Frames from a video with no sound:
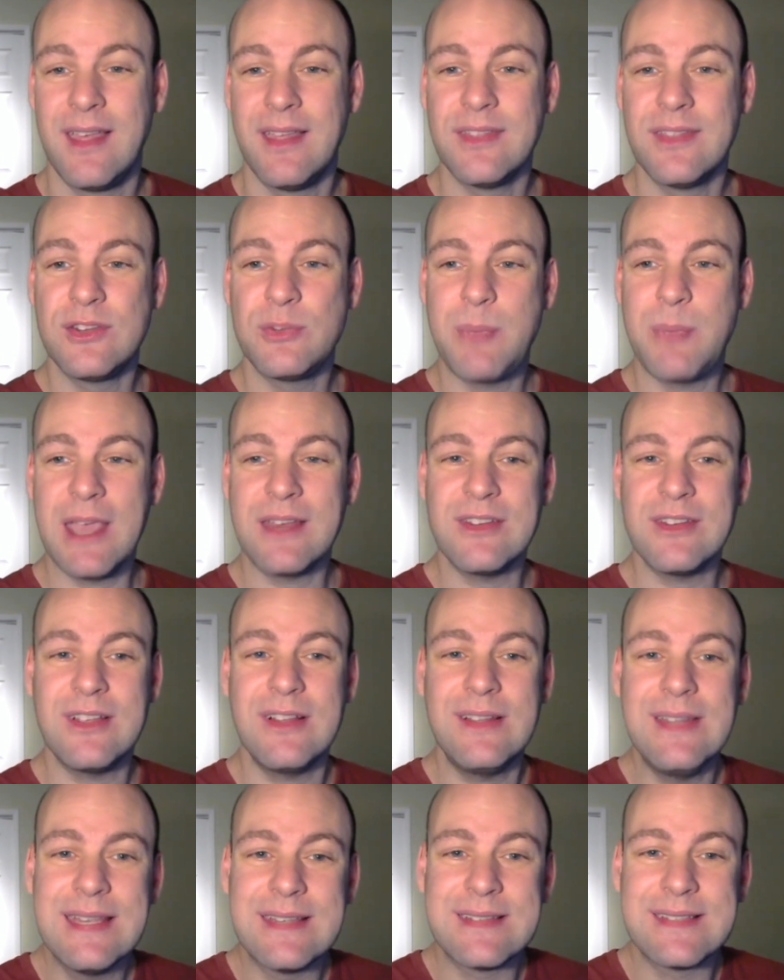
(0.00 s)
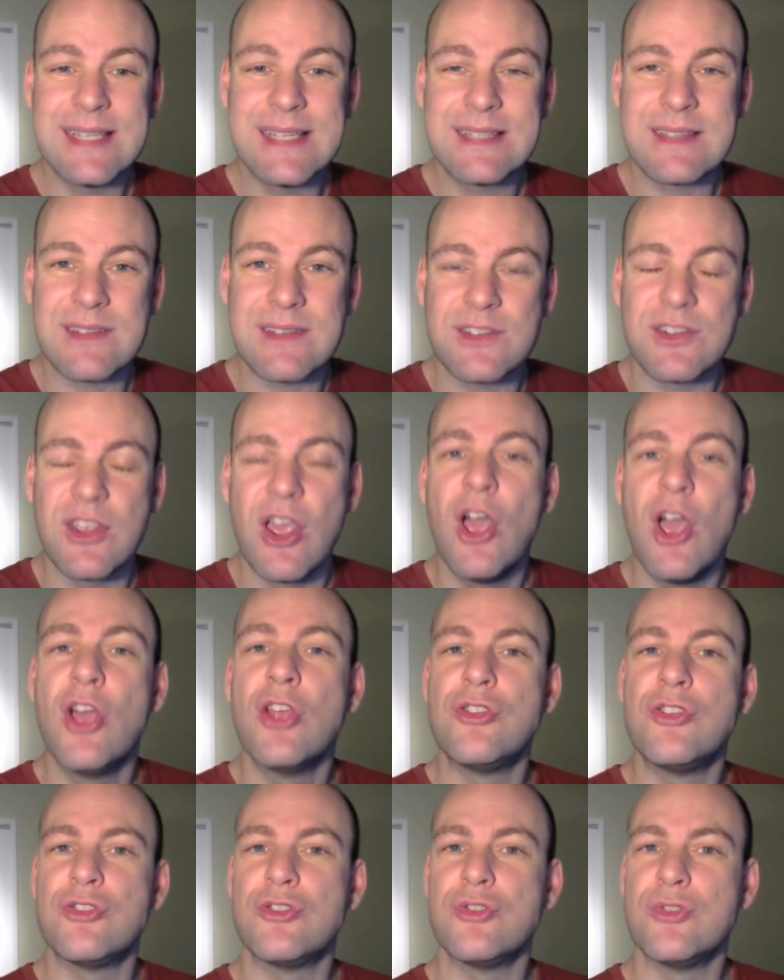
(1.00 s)
The spectacle exists
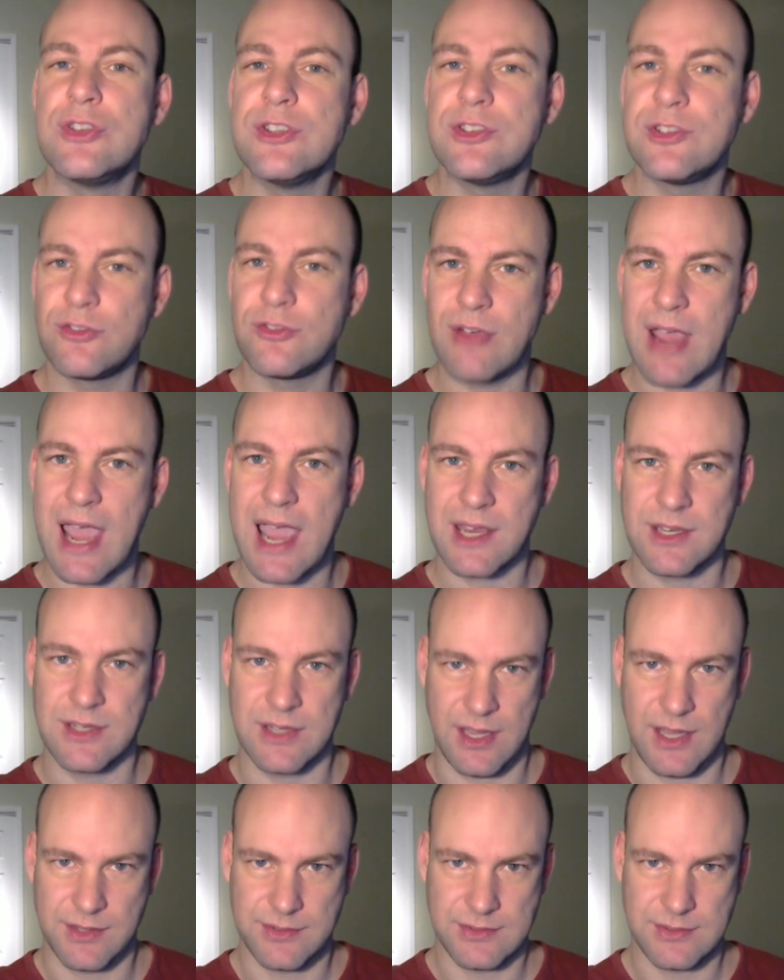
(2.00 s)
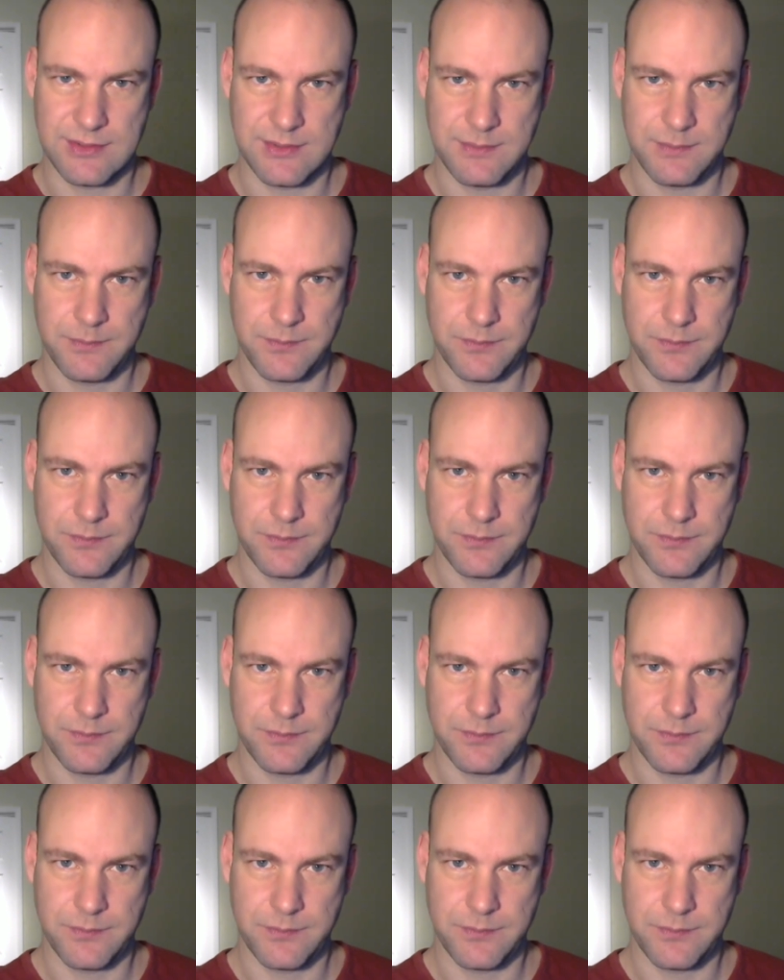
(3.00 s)
to distract us,